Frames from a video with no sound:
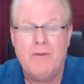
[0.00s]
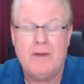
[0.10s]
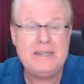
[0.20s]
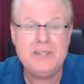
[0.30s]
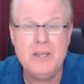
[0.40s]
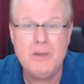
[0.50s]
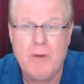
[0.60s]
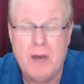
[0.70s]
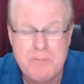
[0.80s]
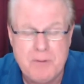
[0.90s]
Well, I tell you
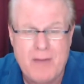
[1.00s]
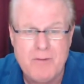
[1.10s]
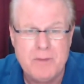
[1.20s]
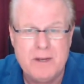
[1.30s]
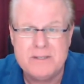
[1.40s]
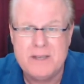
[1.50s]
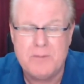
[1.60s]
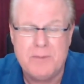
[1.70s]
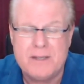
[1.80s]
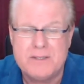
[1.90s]
what, private money's had the
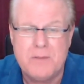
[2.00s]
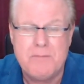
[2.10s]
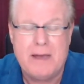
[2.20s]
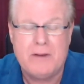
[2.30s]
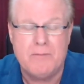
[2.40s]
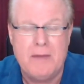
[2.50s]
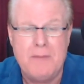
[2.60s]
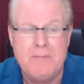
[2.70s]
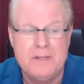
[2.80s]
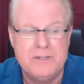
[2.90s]
biggest impact on my
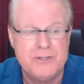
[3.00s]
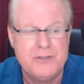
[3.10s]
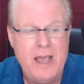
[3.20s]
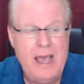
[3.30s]
business.